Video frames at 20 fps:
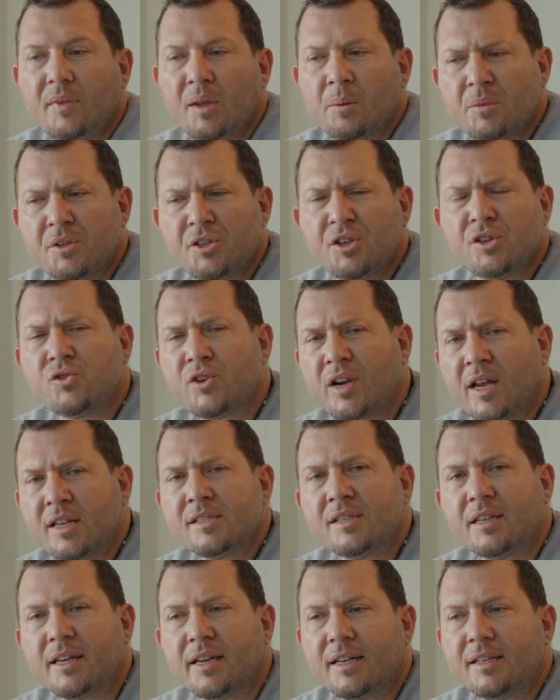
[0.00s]
But she
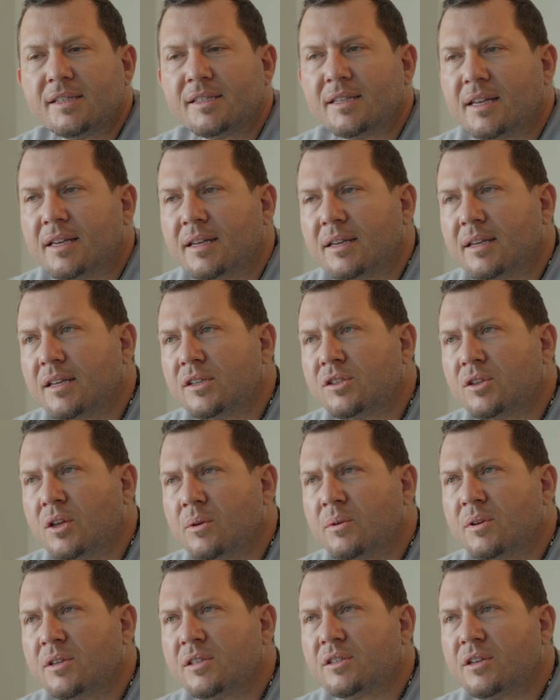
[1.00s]
translates, and it's
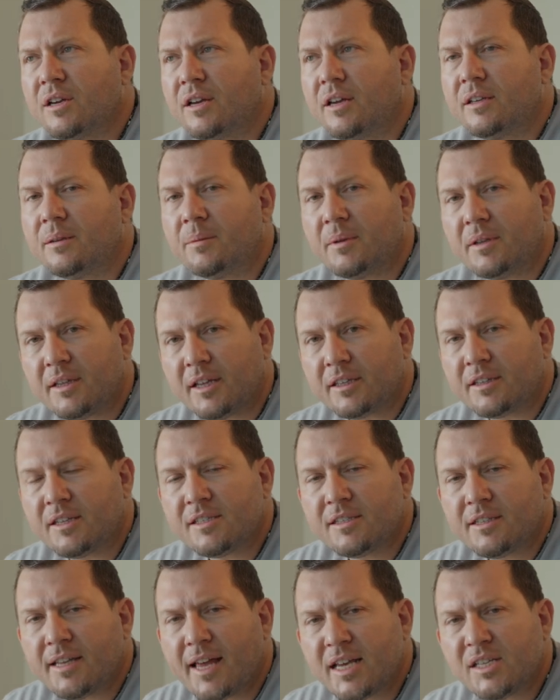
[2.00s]
always good. But like
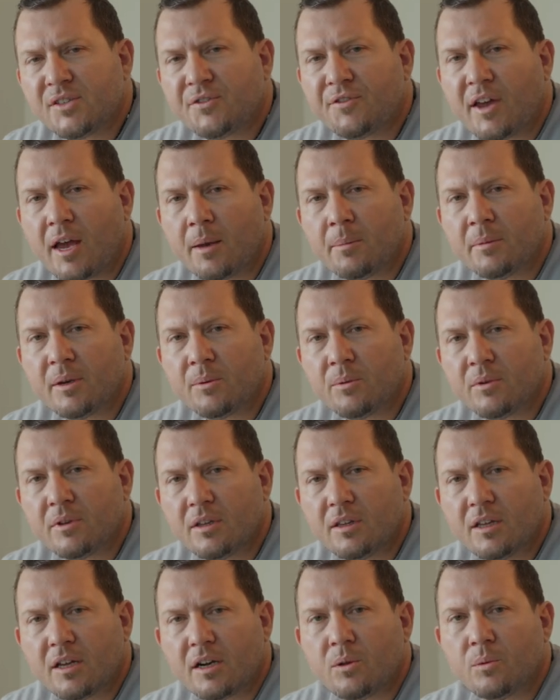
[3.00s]
this last family with
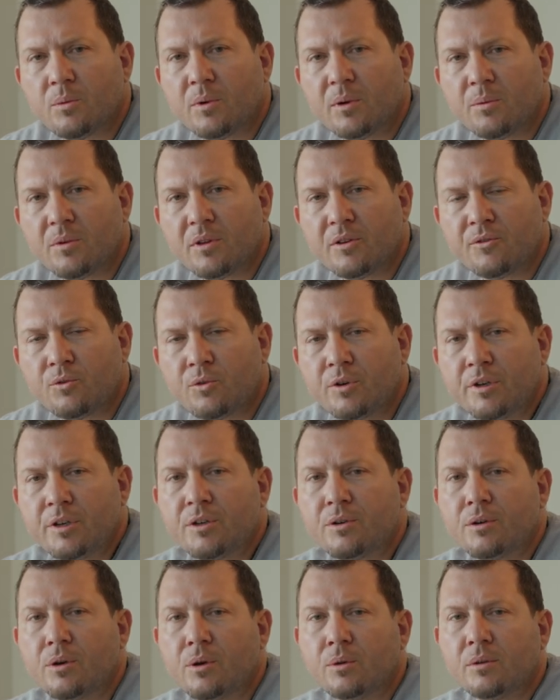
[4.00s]
a little one, with a
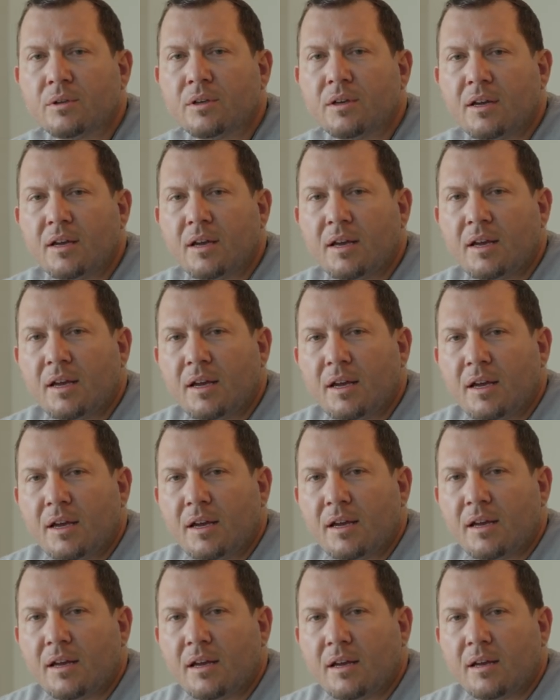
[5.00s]
four-year-old,
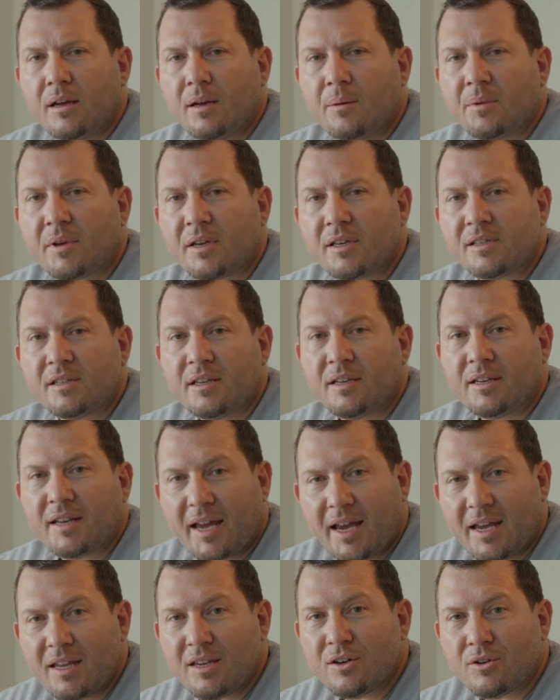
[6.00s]
because the
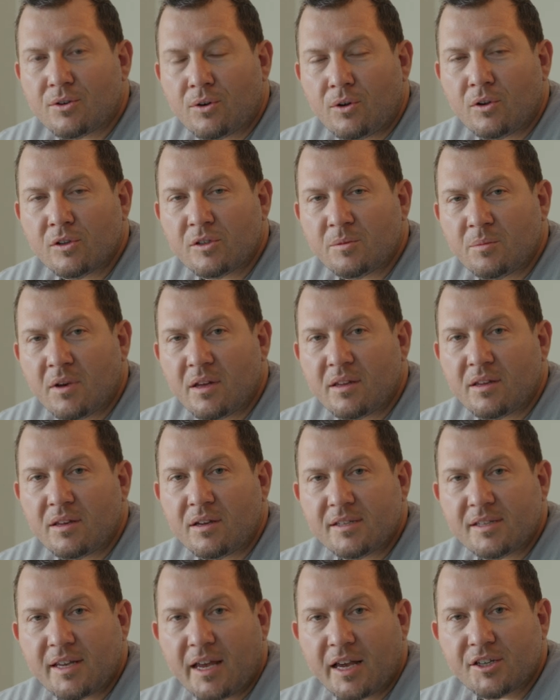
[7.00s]
nine-year-old's mother
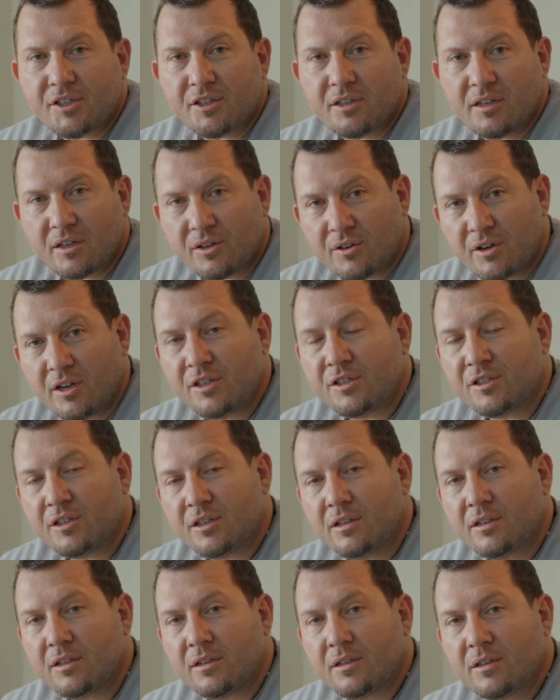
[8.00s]
is actually
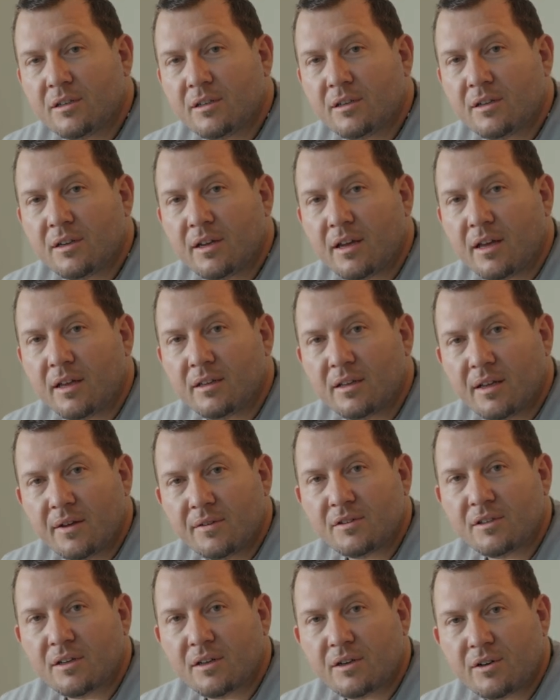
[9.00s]
Christian and
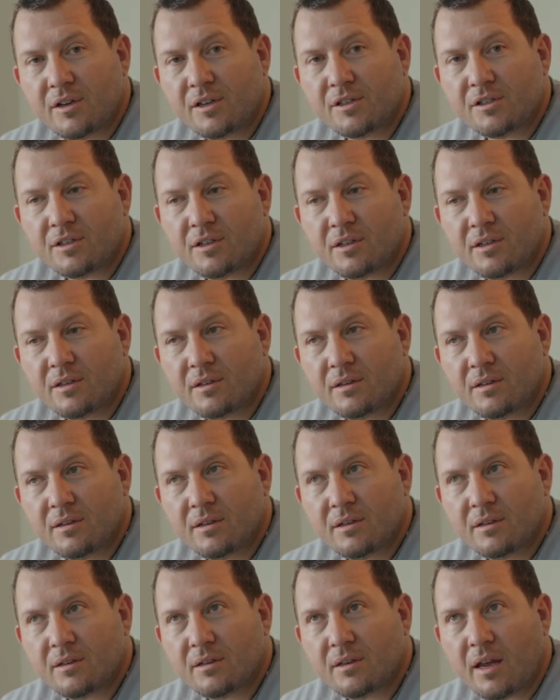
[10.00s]
lives in a
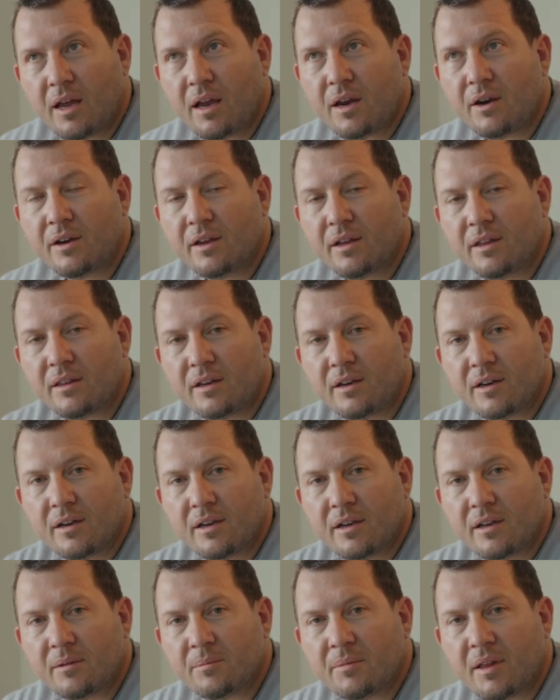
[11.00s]
Christian area
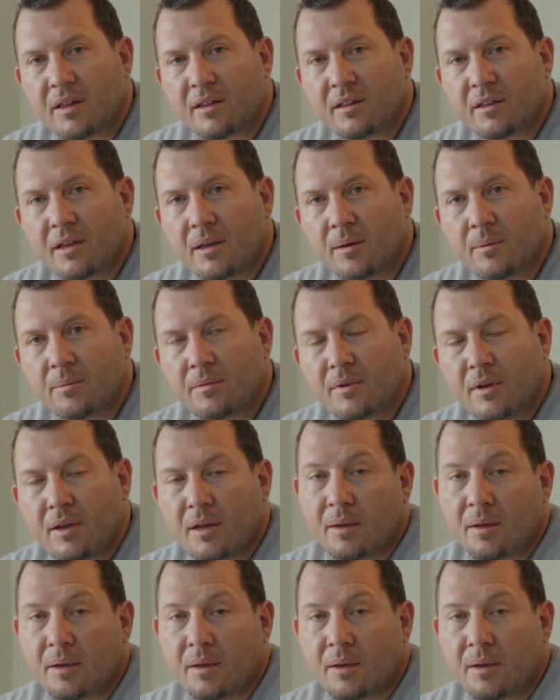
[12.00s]
there in Bethlehem.